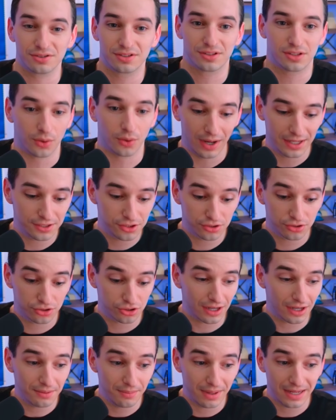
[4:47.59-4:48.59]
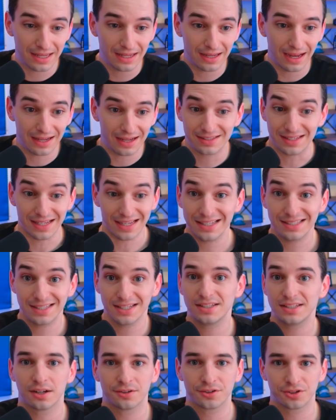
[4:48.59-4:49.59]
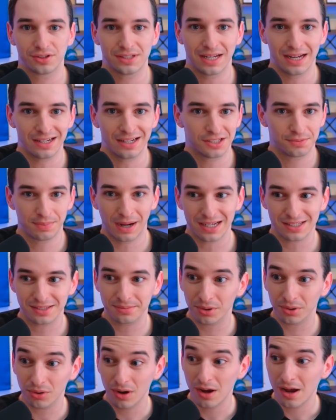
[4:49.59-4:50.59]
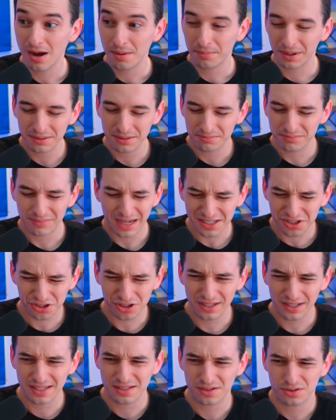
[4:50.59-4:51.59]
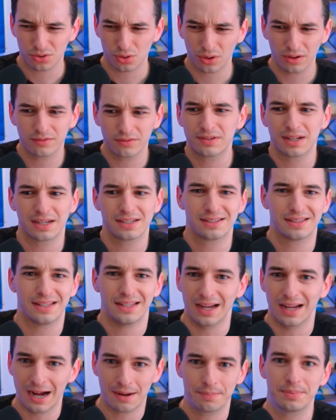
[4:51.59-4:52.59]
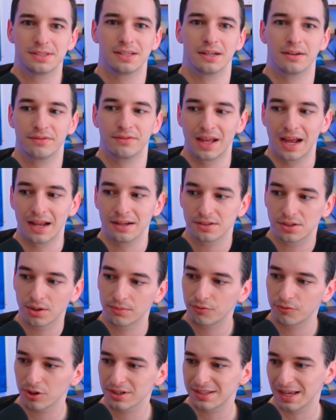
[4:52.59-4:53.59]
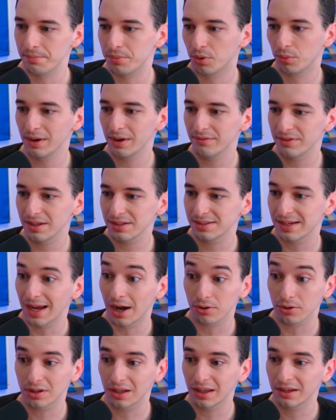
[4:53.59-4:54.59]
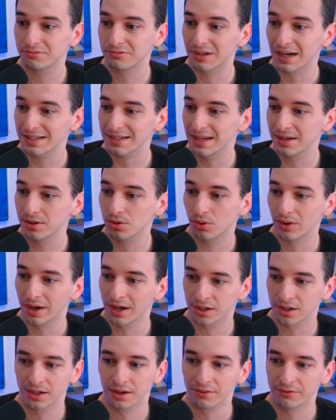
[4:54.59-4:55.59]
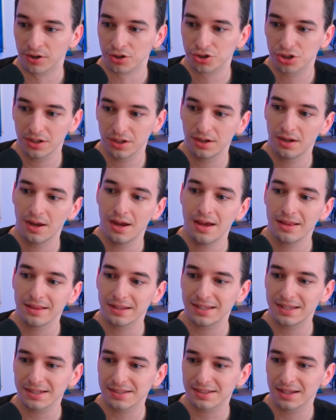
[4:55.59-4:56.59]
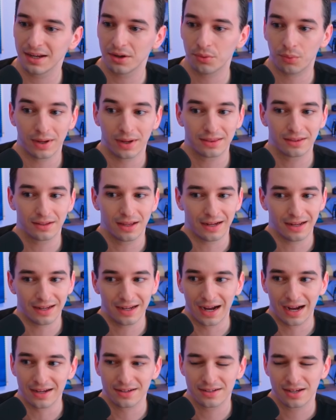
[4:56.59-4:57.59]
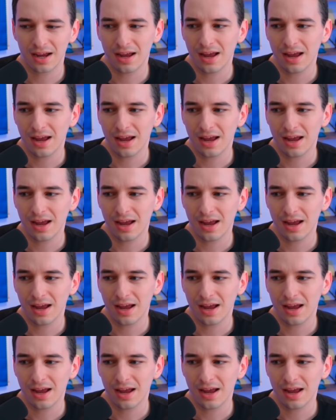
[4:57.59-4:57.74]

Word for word: So I should try to make it as easy to understand as possible. But actually, it sort of does the opposite of that. So, for example, we have this calculate rectangle area function that takes in a width and a height.